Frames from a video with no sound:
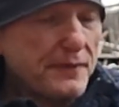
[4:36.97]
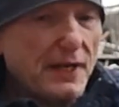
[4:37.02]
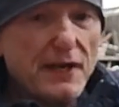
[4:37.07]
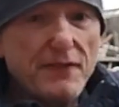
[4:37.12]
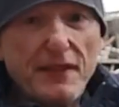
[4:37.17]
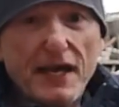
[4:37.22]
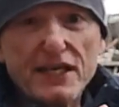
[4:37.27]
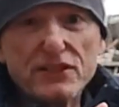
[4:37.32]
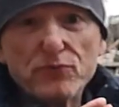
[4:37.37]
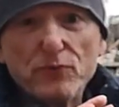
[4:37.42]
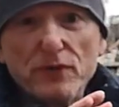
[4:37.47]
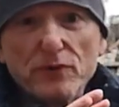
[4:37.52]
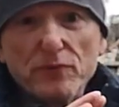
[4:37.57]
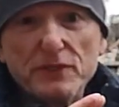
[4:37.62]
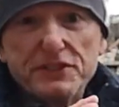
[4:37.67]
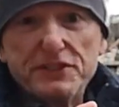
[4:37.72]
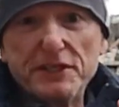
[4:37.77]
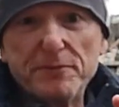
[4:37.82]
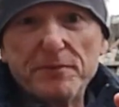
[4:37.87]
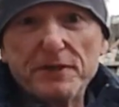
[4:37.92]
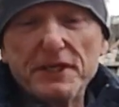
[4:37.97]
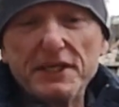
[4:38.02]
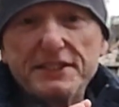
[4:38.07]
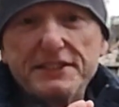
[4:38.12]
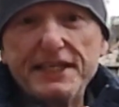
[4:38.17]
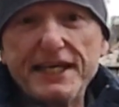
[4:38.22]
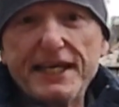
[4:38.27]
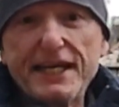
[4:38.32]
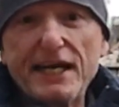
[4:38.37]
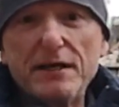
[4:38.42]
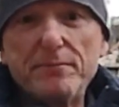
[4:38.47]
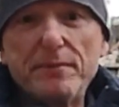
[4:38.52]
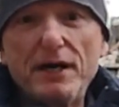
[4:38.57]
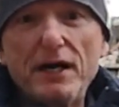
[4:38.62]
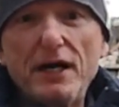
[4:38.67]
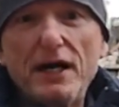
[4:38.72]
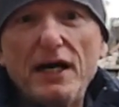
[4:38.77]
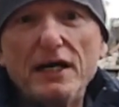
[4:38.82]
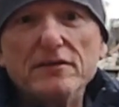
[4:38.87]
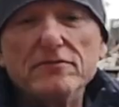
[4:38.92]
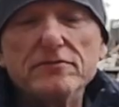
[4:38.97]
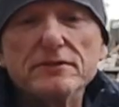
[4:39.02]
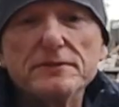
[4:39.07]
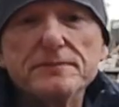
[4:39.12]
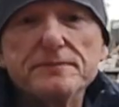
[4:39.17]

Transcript: and that's what would typically take out my hive,